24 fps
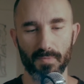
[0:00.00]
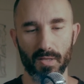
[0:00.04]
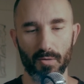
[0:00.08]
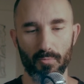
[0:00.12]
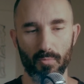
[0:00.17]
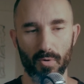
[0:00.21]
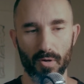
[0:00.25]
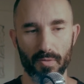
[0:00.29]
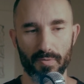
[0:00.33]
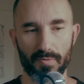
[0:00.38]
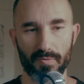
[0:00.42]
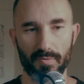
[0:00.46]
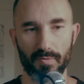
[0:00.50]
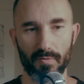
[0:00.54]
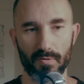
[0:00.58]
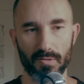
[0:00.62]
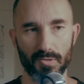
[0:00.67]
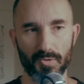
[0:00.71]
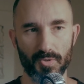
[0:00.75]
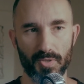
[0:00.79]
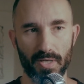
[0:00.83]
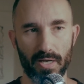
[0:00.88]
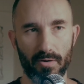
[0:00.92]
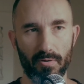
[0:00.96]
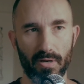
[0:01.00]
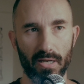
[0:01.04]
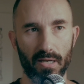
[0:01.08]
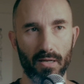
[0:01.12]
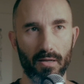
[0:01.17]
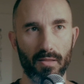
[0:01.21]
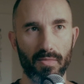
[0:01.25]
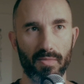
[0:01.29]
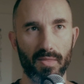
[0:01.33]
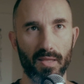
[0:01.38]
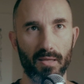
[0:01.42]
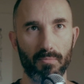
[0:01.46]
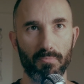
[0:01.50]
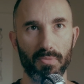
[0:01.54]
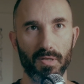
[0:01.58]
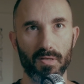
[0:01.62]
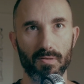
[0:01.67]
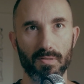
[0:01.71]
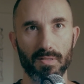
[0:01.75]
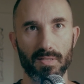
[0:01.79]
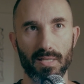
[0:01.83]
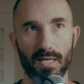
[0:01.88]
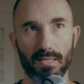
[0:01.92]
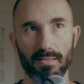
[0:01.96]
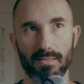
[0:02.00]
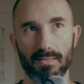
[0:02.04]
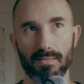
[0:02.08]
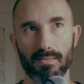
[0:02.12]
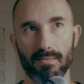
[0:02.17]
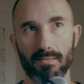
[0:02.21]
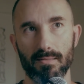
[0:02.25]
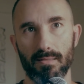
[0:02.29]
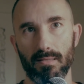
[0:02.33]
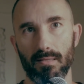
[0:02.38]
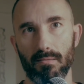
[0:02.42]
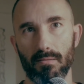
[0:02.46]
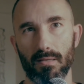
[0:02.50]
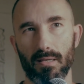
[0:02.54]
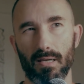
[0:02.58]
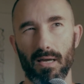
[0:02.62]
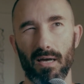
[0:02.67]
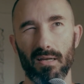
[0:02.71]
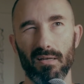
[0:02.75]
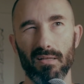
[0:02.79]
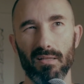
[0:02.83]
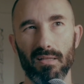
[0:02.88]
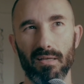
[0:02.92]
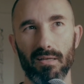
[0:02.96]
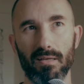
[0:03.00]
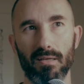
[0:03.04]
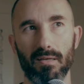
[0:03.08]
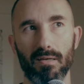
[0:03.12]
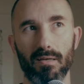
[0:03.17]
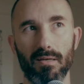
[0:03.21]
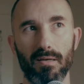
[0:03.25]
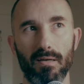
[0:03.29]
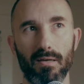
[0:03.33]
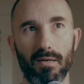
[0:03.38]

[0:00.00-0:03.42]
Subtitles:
worth sharing, I think, because that's kind of like